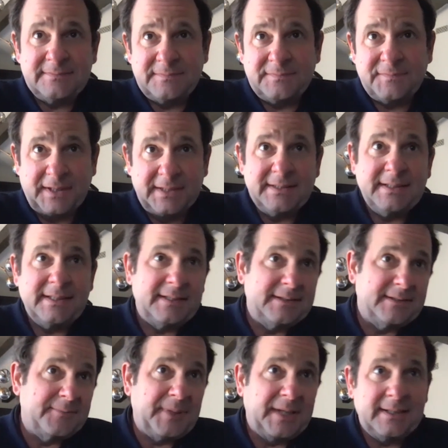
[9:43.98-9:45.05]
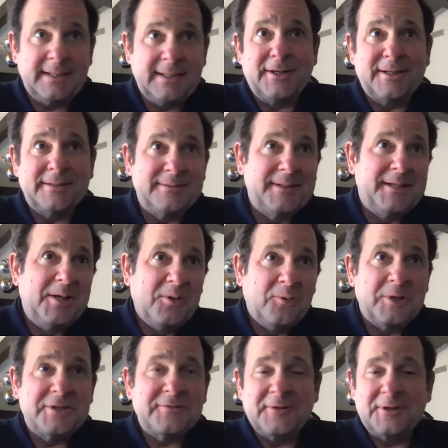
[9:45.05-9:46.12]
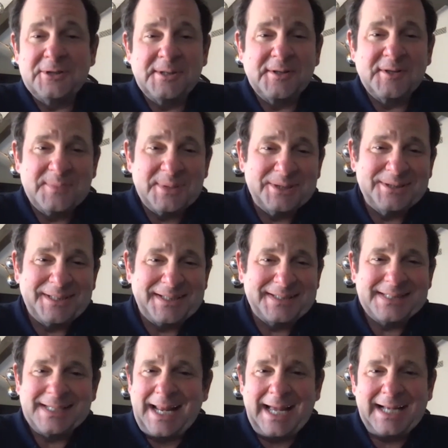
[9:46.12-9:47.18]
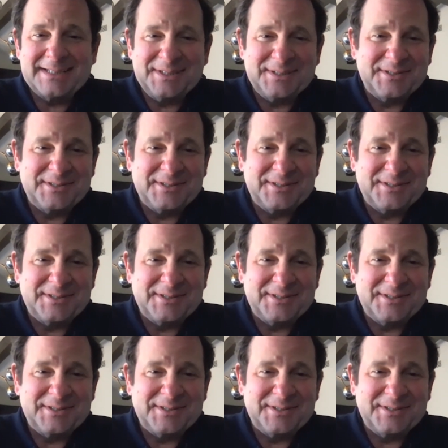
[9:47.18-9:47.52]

funded, and depending on which version of the bill gets enacted,